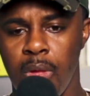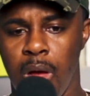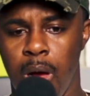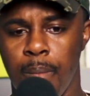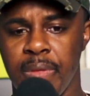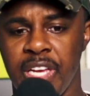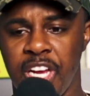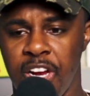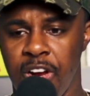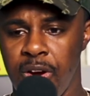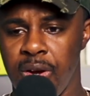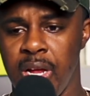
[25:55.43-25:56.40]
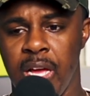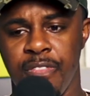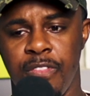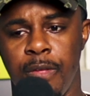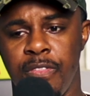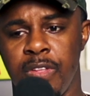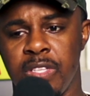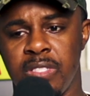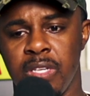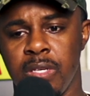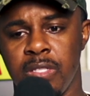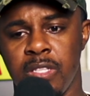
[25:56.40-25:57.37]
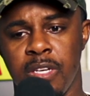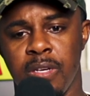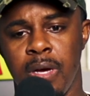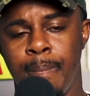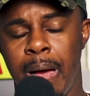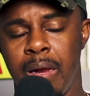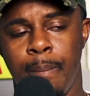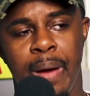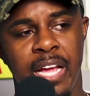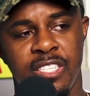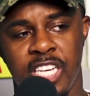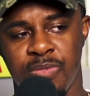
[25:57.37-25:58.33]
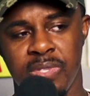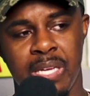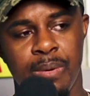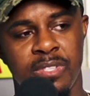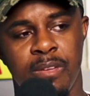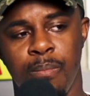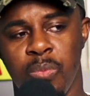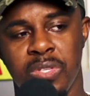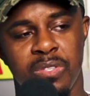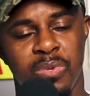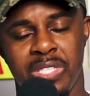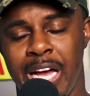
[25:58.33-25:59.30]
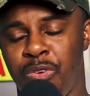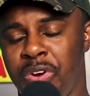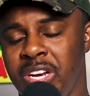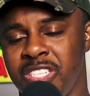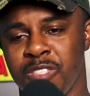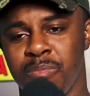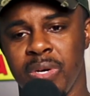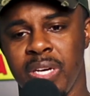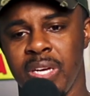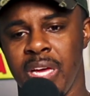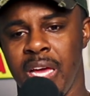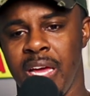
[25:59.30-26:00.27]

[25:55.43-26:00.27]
Um, they cared. The, the the the amount of mic checks we did was was was outrageous, but